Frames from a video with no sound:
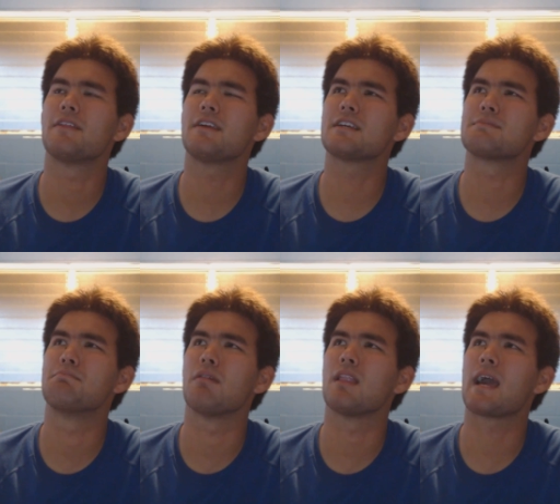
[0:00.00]
it's
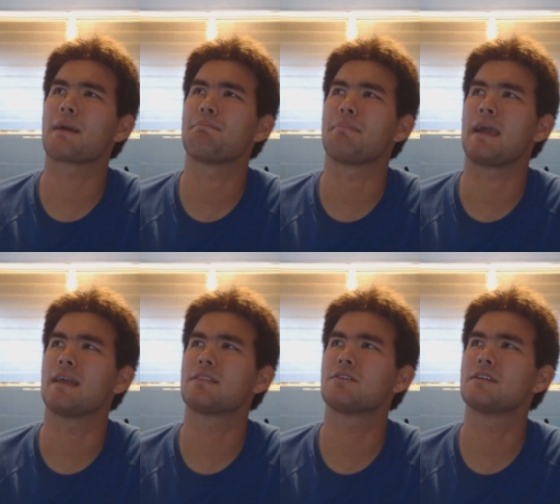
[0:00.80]
Black
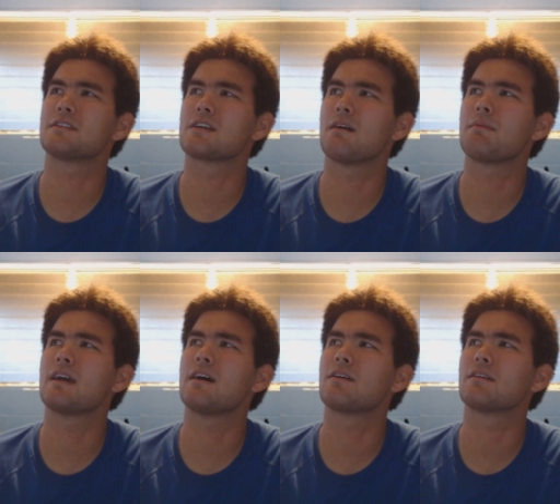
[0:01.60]
Panther that's coming
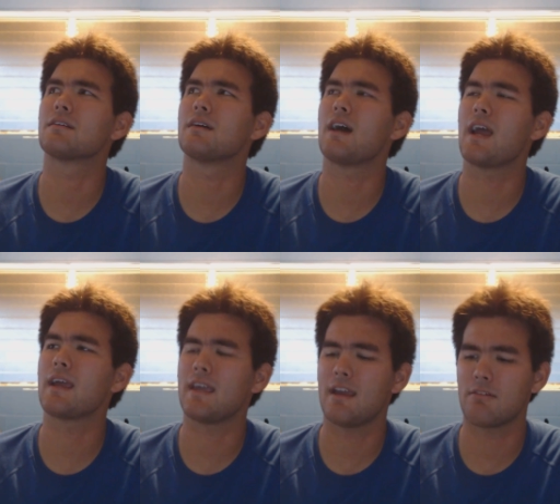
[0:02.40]
out?
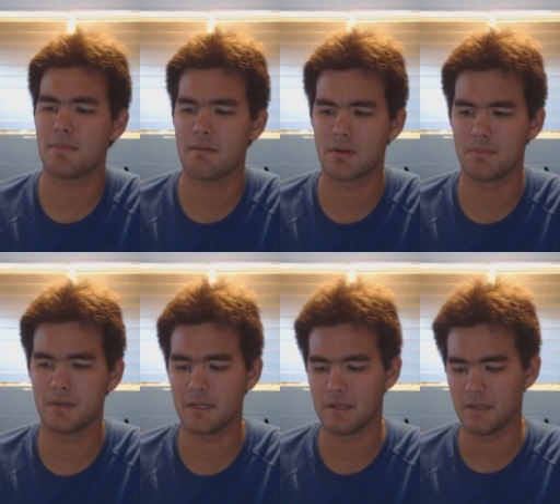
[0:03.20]
I can't remember,
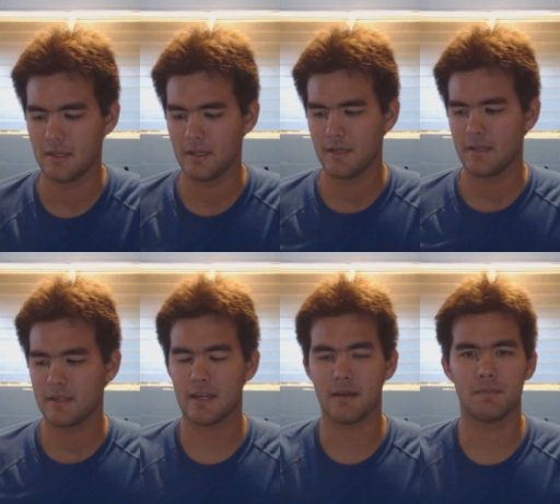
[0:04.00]
but
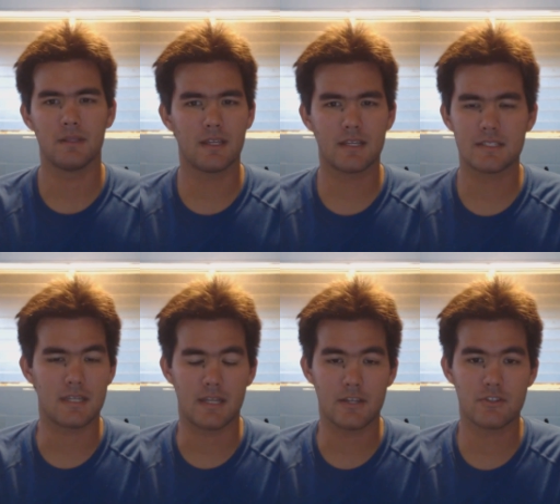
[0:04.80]
yeah, but like I
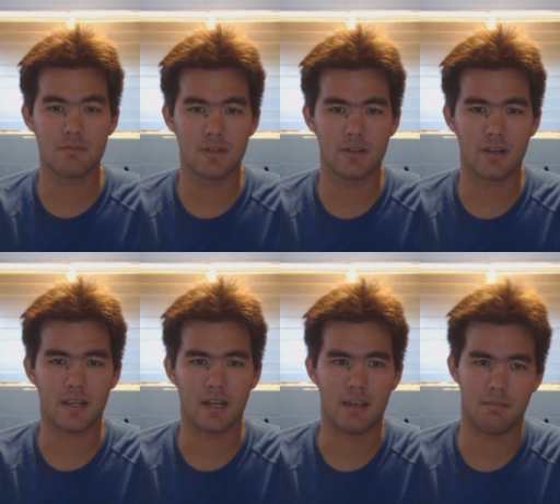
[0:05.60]
said, Ezra Miller, I
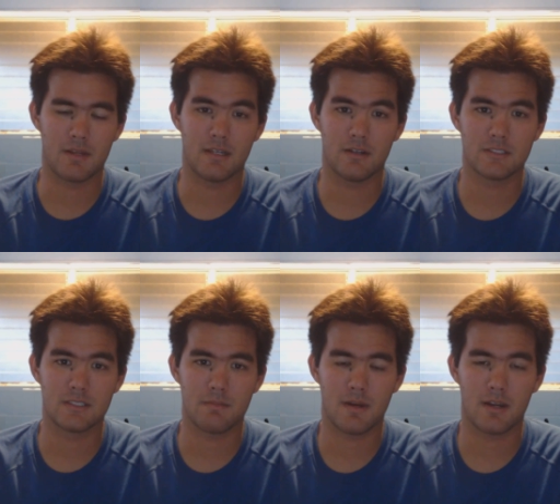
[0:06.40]
kind of had my doubts
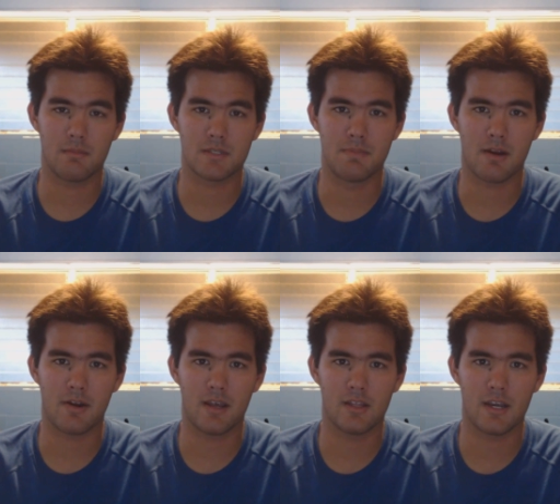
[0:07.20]
about him as
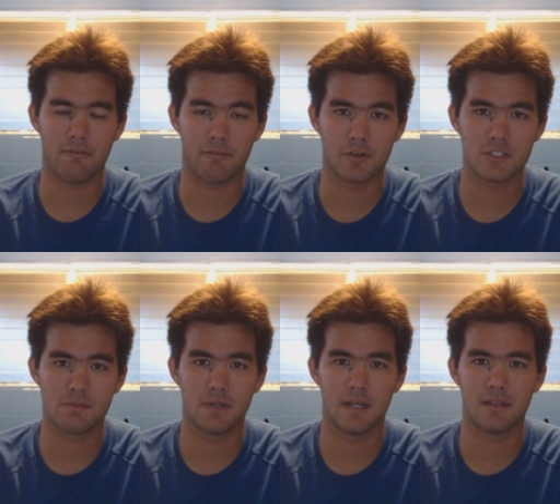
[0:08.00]
Barry Allen at
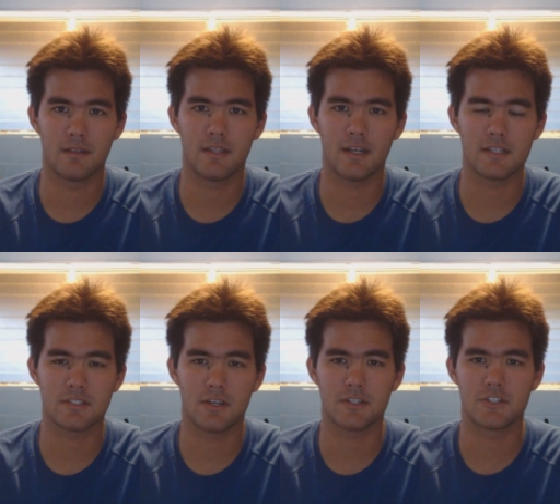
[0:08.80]
first, but then I
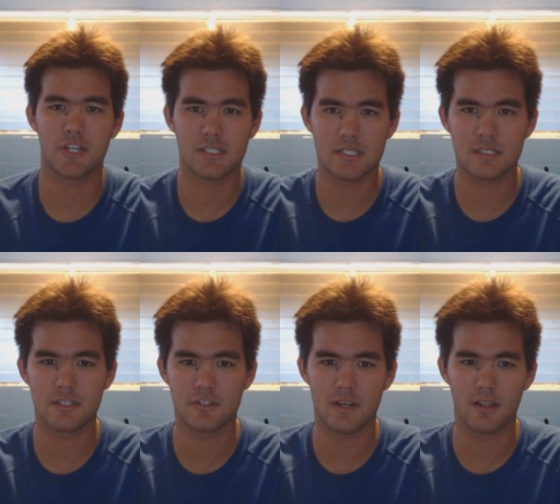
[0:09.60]
saw the Justice
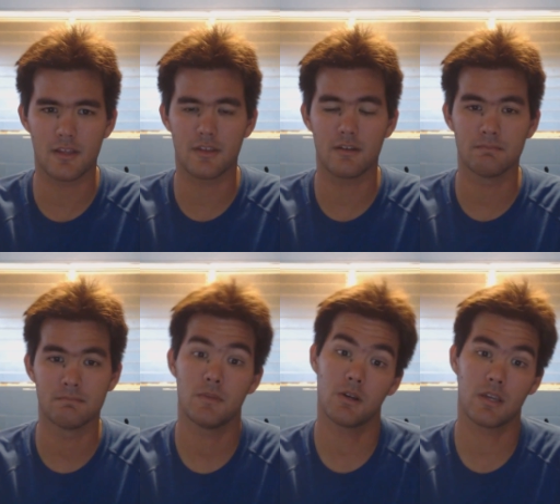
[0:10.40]
League trailer, I thought,
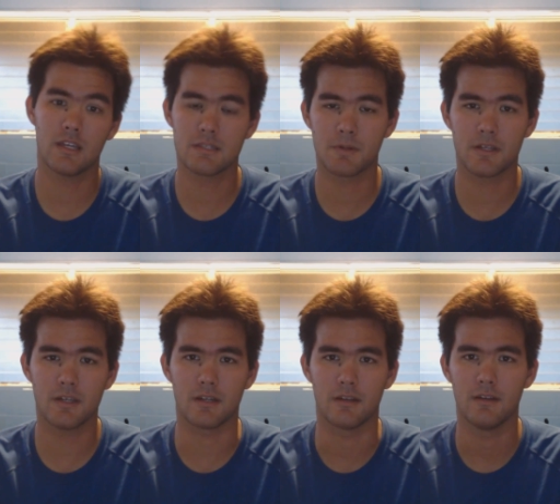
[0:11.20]
okay, he's pretty
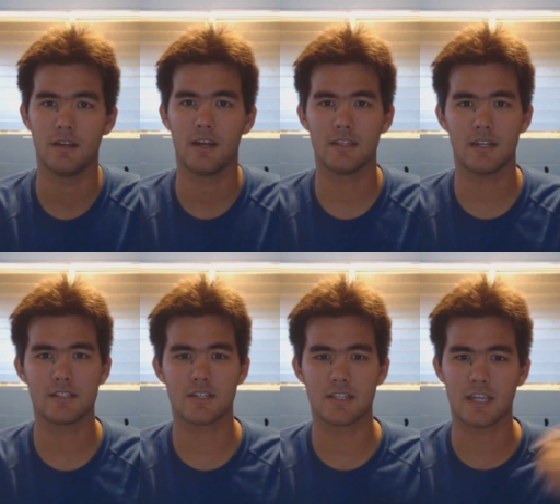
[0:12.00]
good. And then I
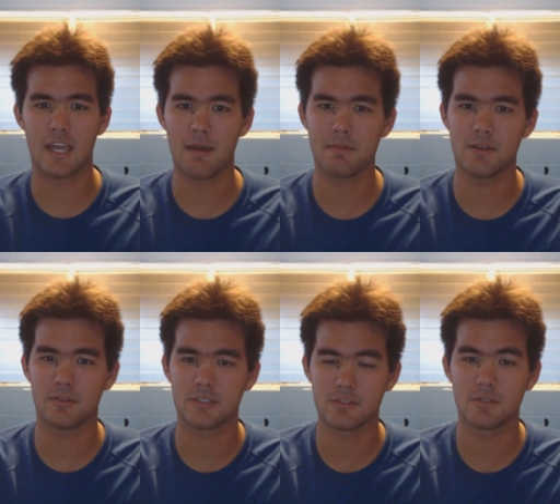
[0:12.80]
saw the
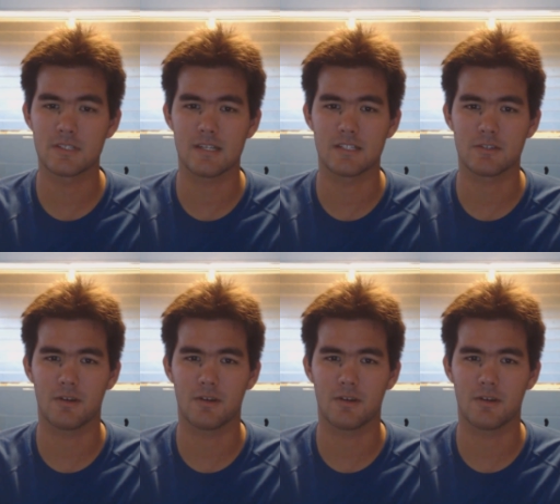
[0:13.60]
cameo in Suicide